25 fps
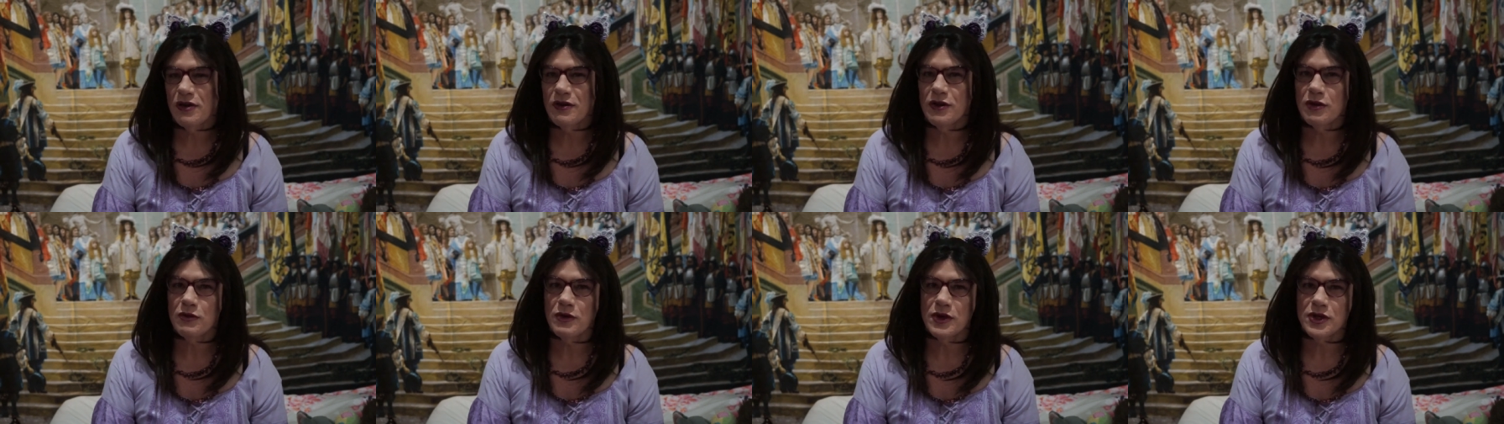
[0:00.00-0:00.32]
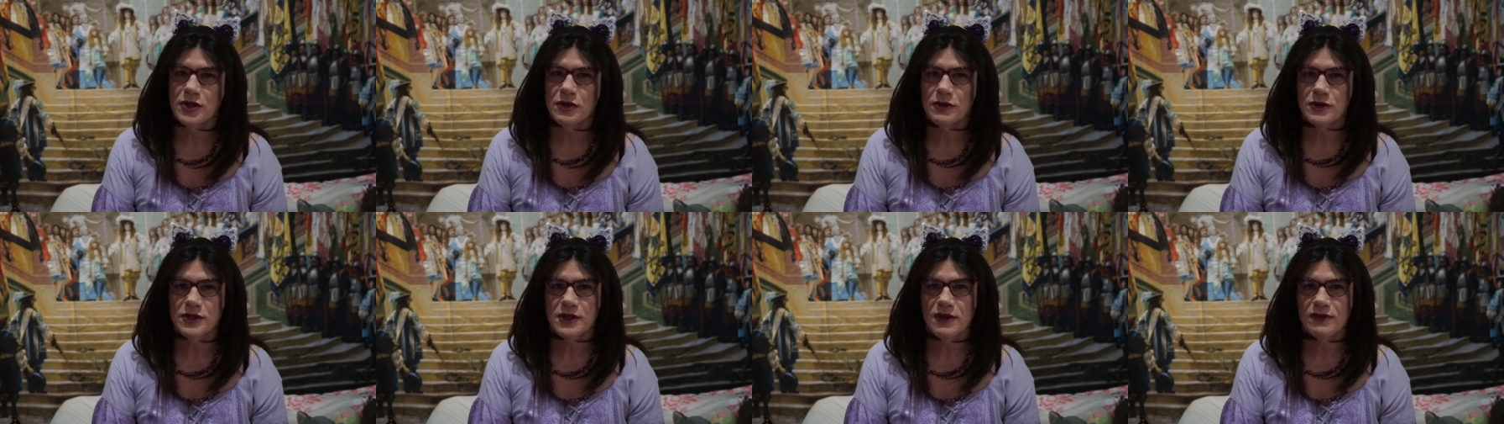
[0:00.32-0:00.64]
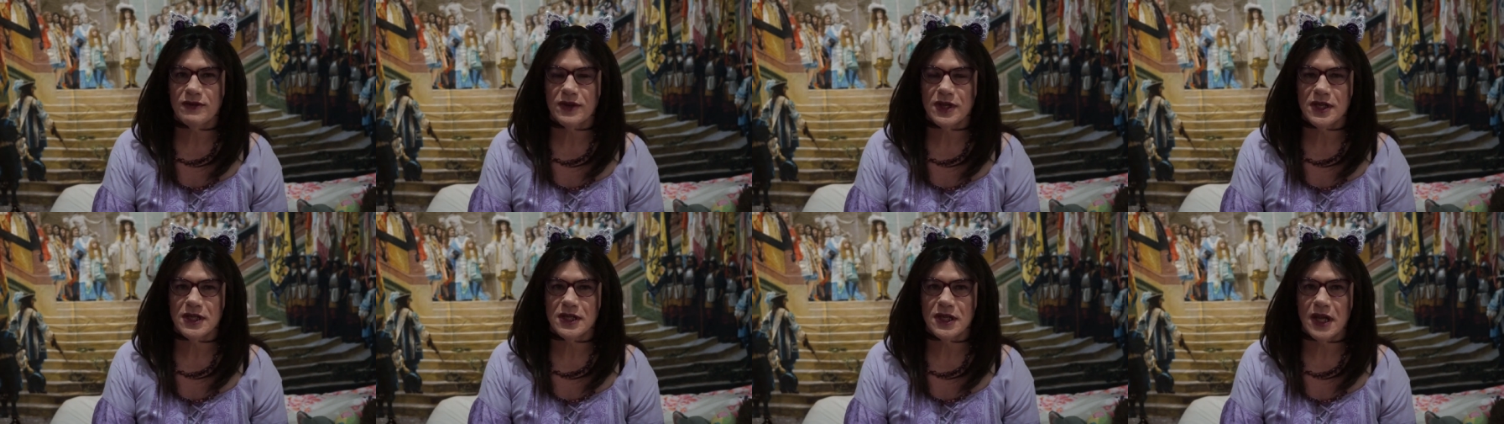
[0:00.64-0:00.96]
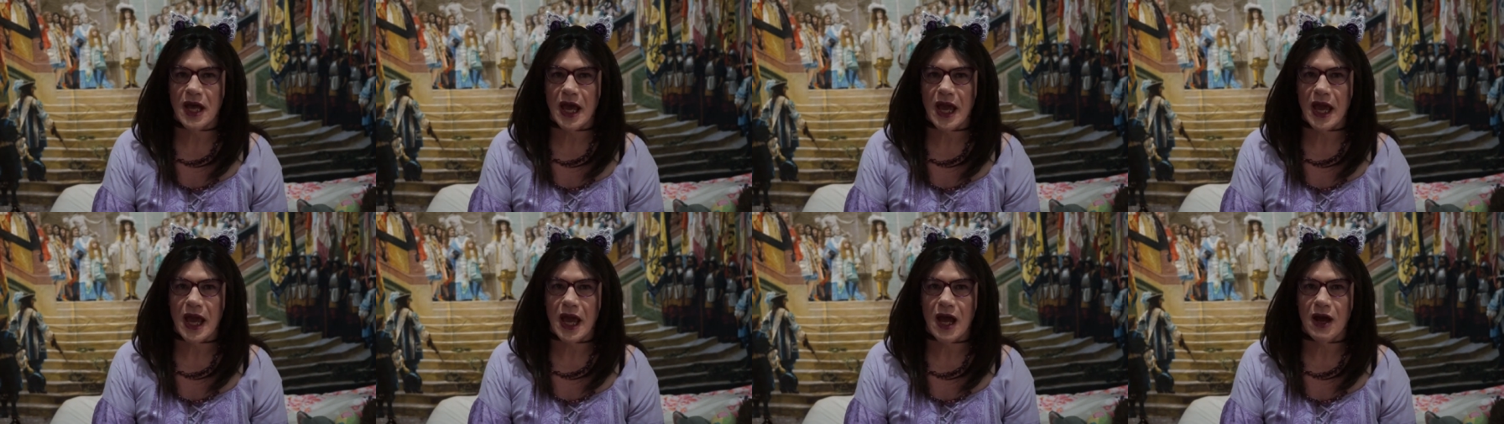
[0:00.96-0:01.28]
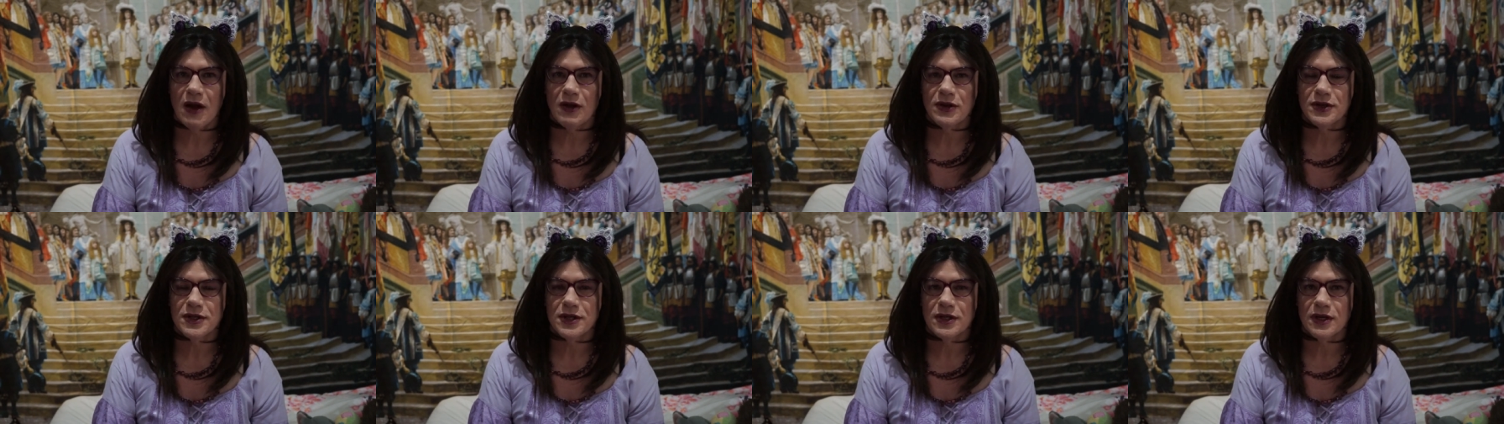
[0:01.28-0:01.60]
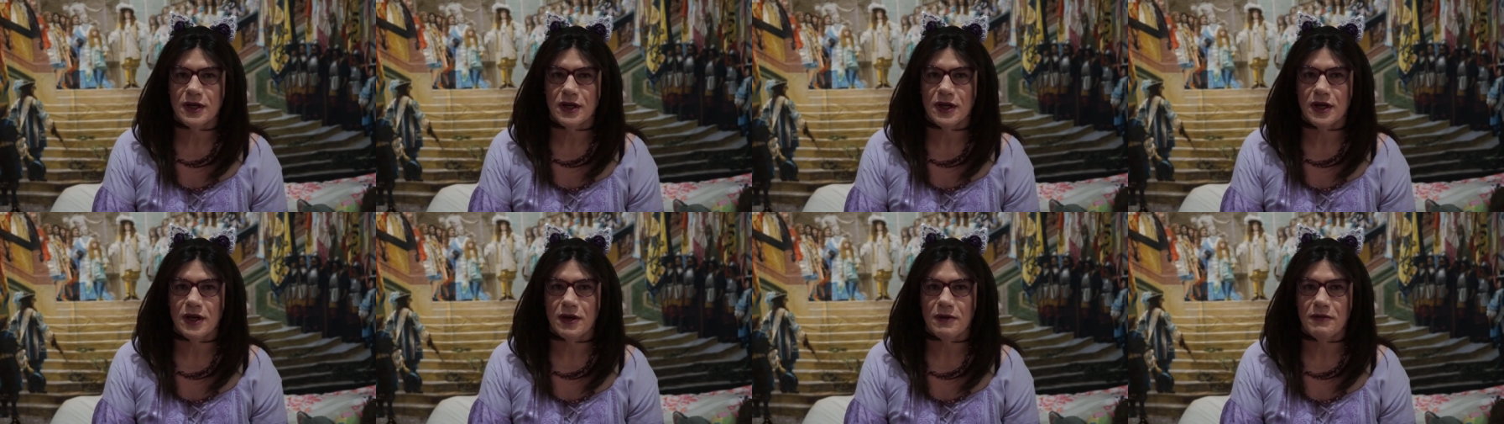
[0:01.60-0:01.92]
you know, the original 70s layout,
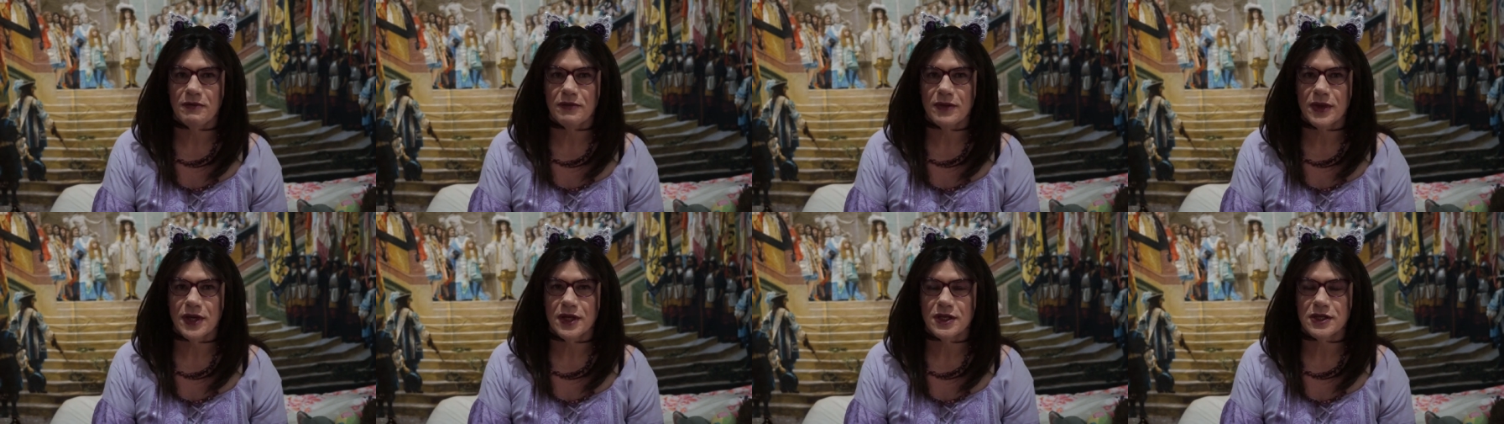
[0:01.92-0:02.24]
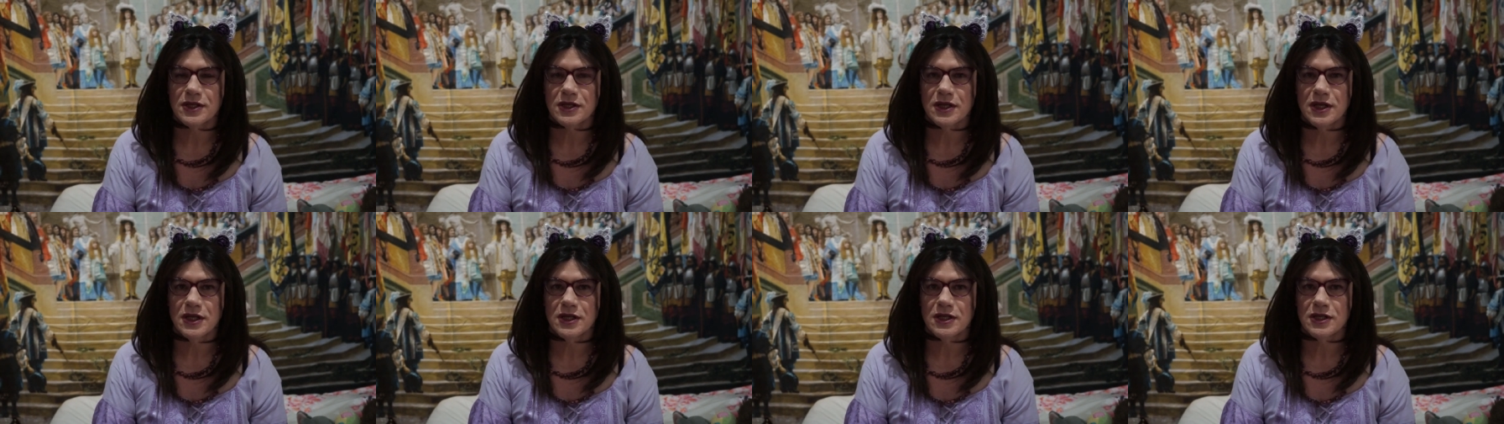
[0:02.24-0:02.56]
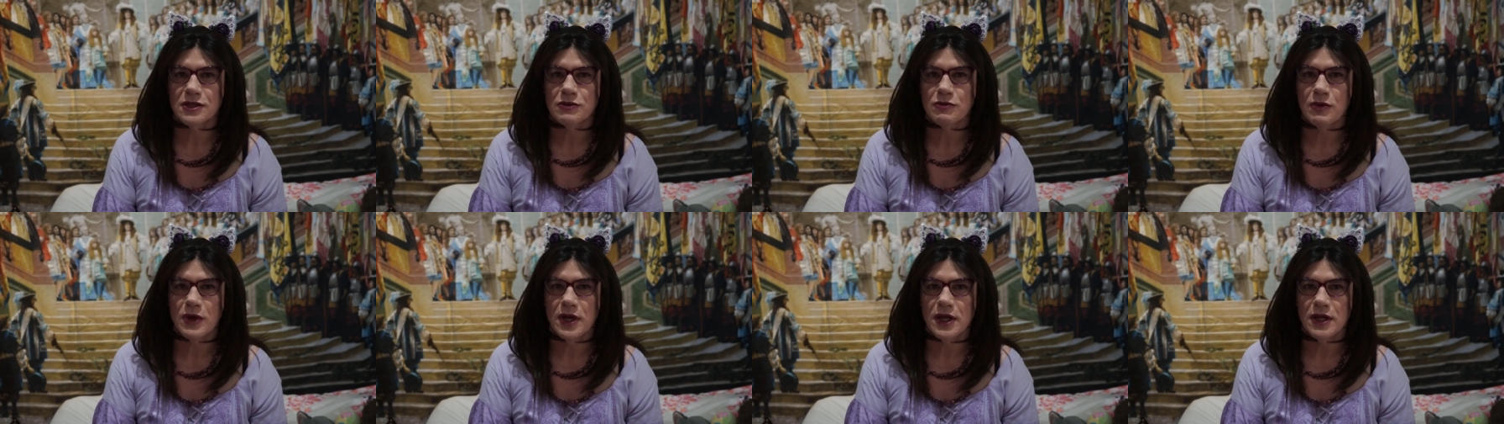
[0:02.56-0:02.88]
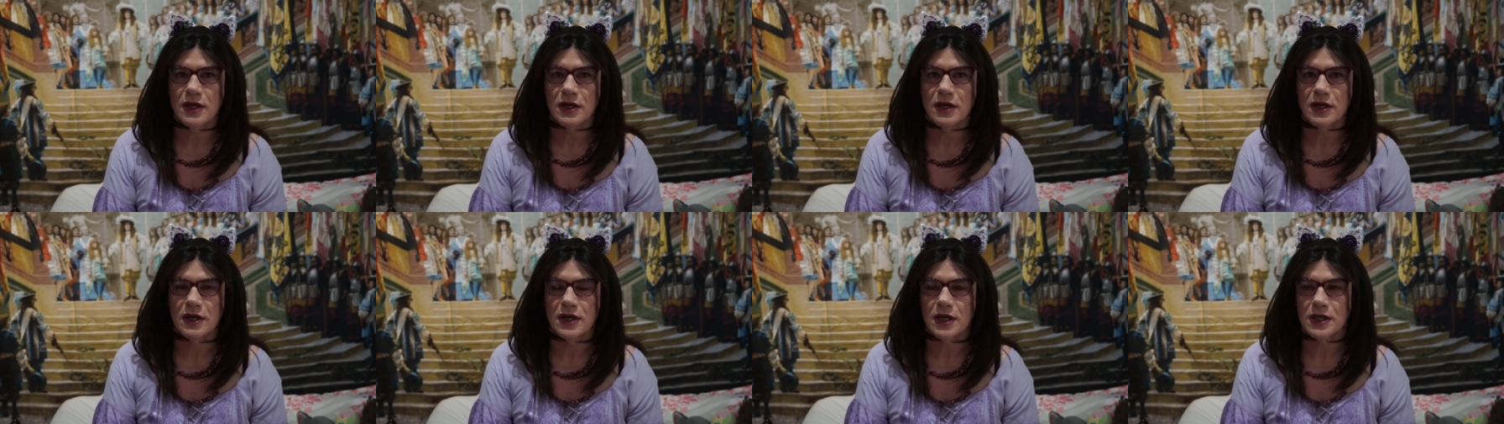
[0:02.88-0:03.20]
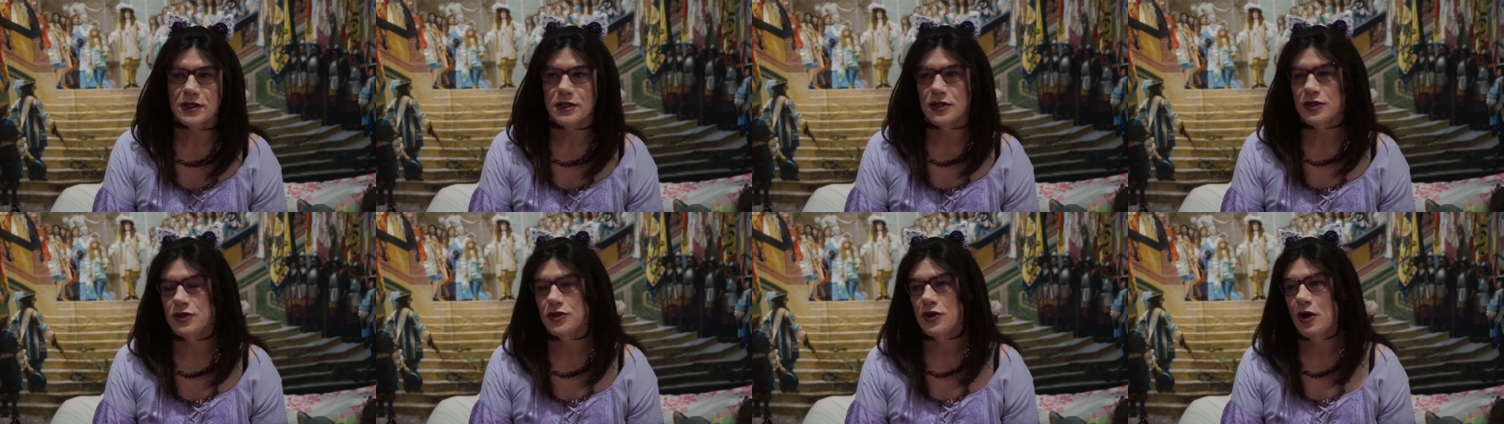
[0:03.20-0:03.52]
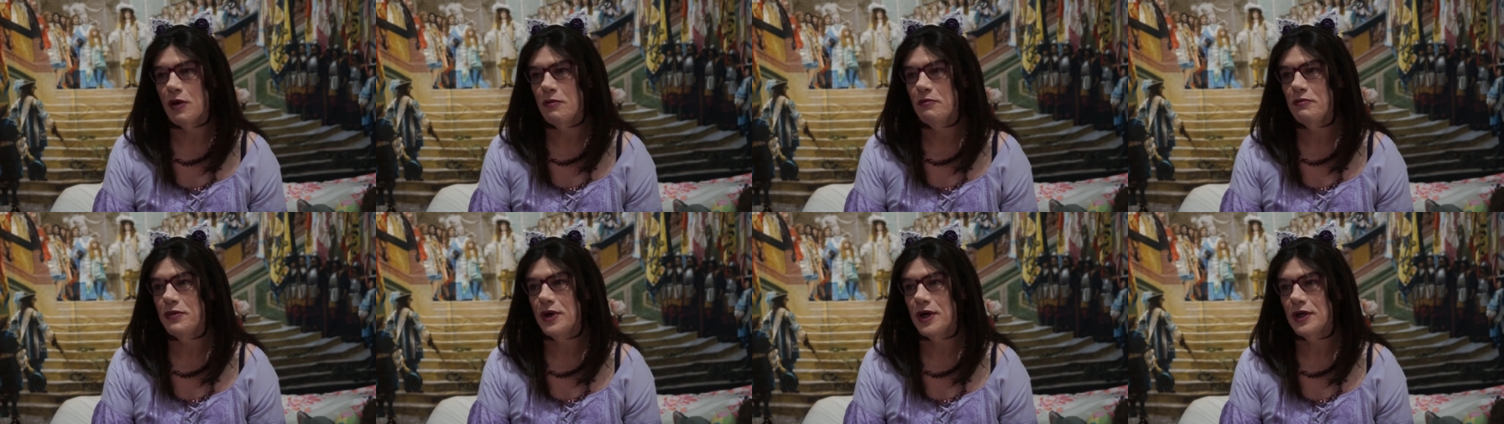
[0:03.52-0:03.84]
um, it's, it's sweet and it does the
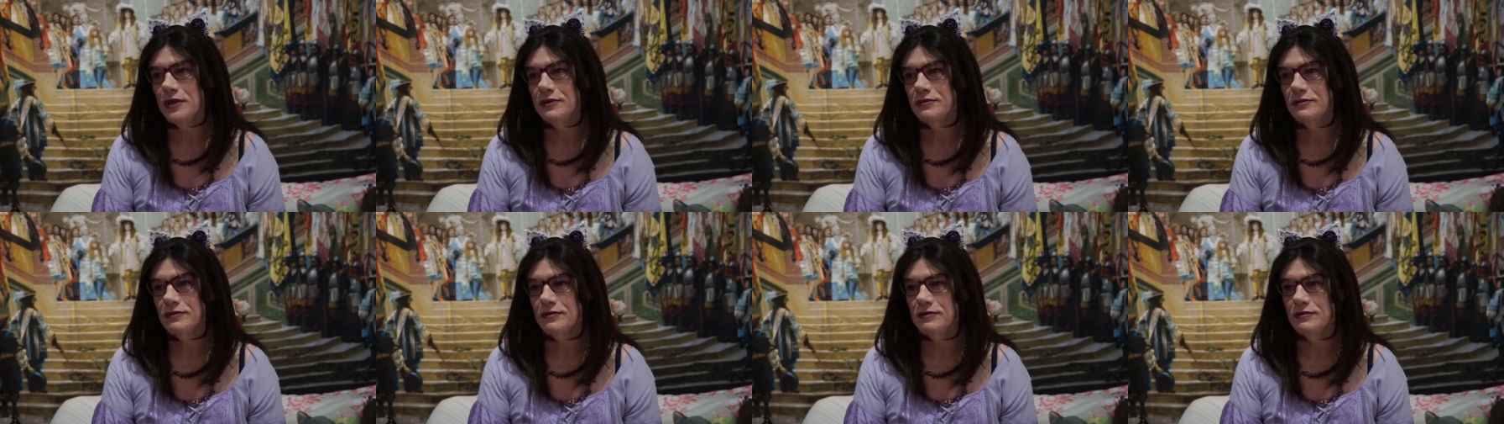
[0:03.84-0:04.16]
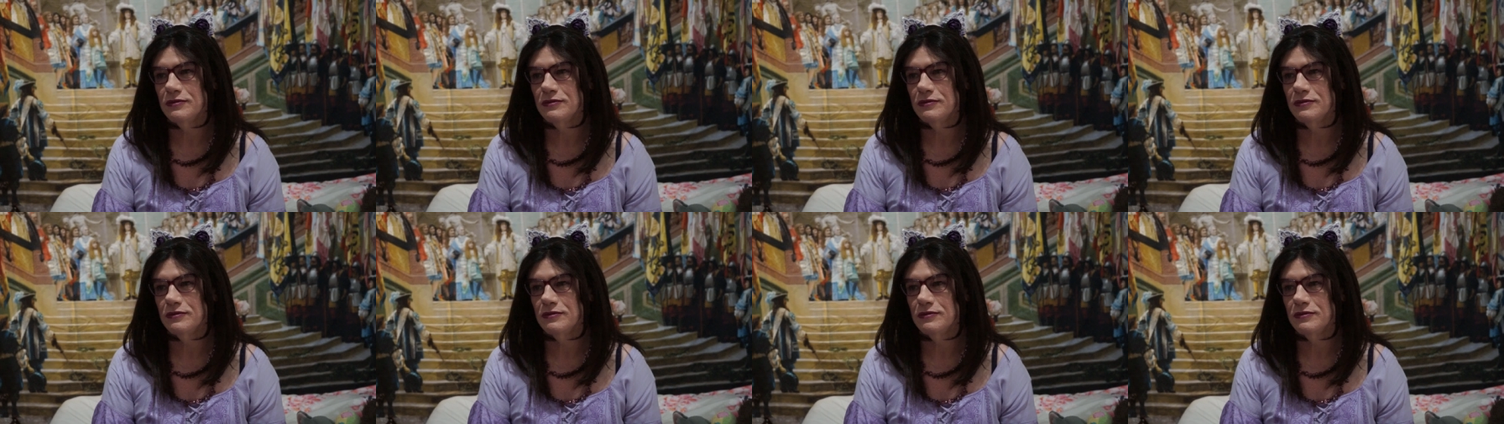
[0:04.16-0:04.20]
job, but